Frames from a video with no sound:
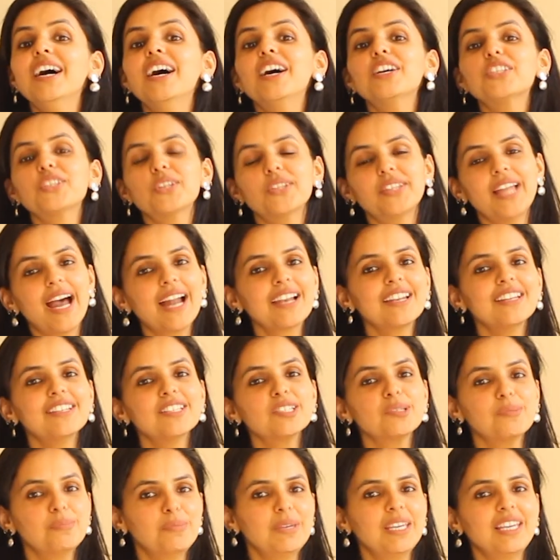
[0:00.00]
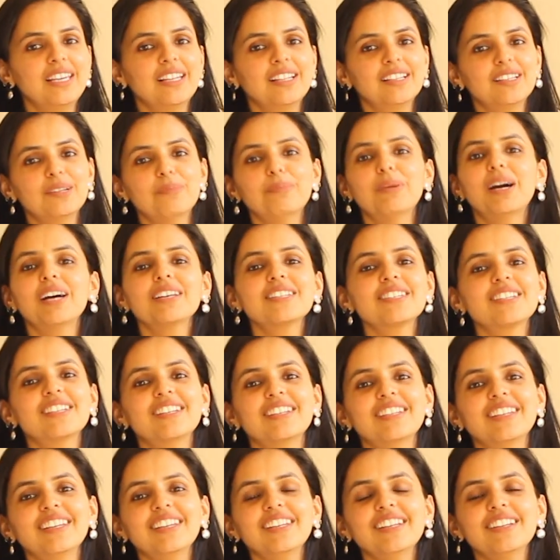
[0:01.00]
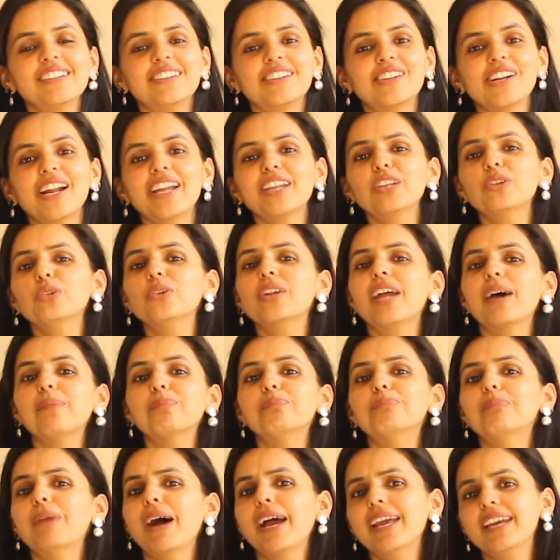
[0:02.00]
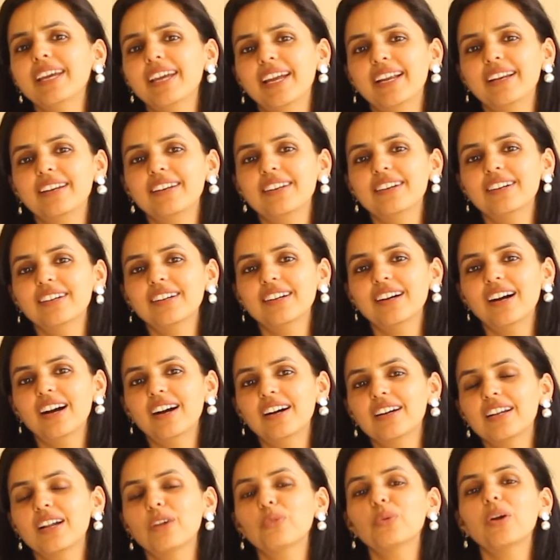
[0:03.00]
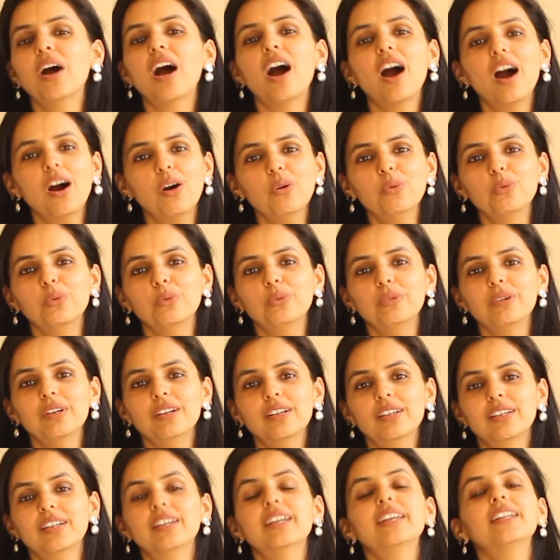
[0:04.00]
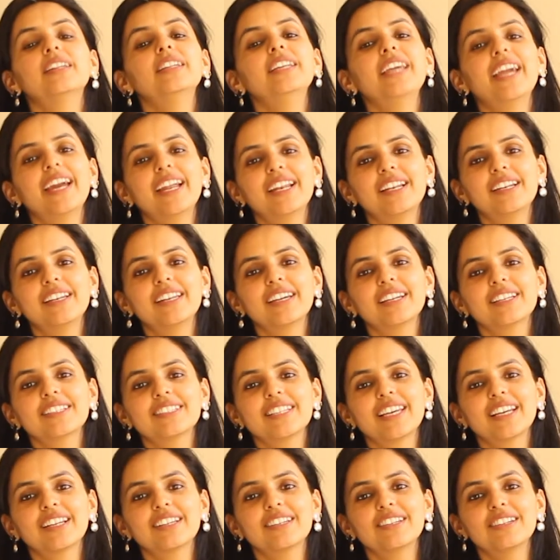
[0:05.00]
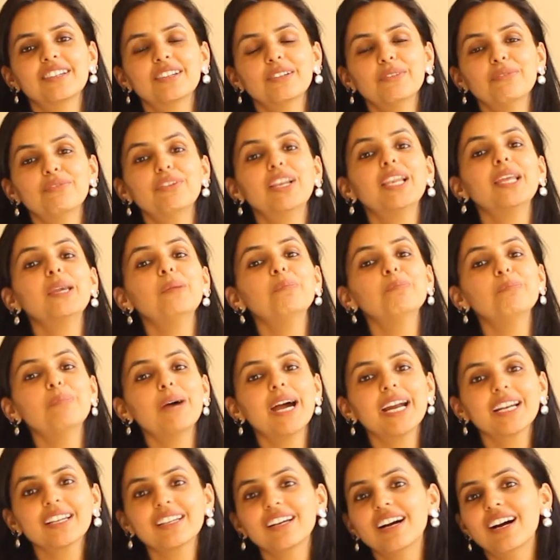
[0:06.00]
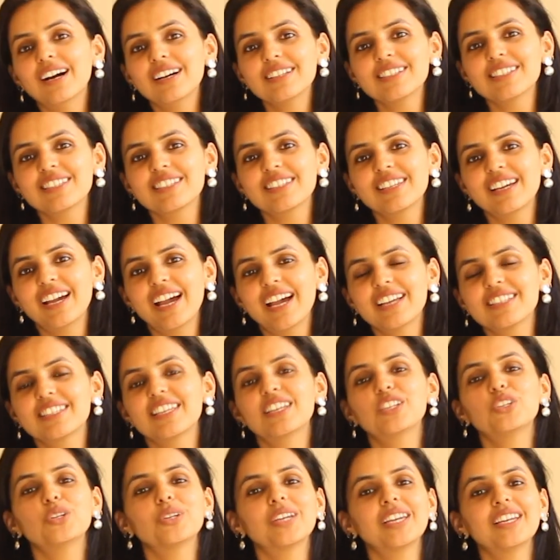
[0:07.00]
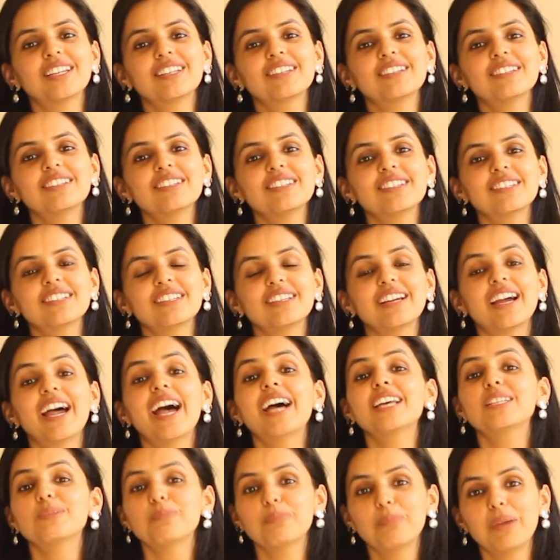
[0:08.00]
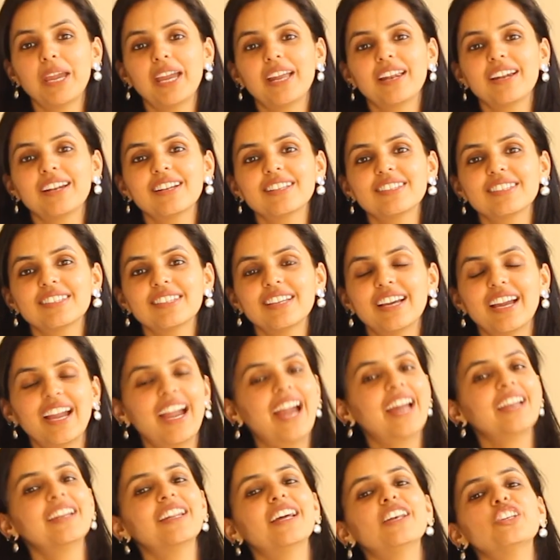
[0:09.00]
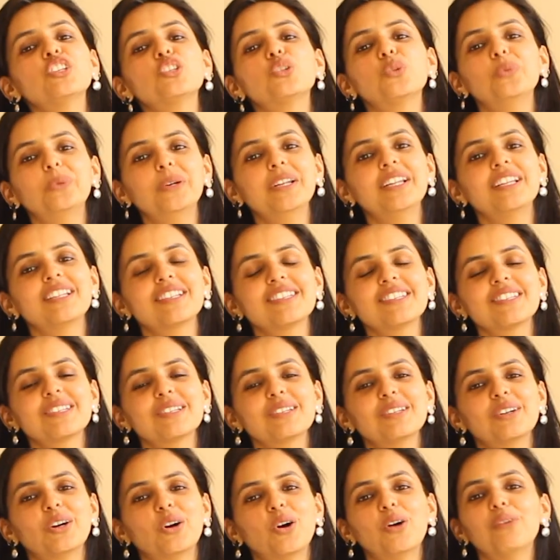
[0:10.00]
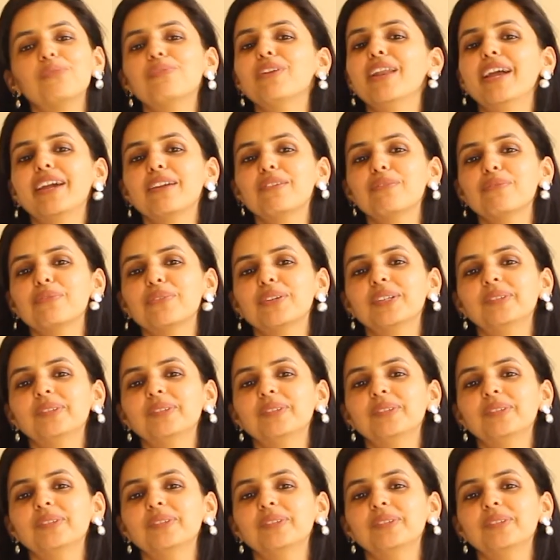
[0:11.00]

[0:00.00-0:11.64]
So that is me, the master, trying to wrap my head around how the edtech sector will impact us as educators, as parents, and as students of life.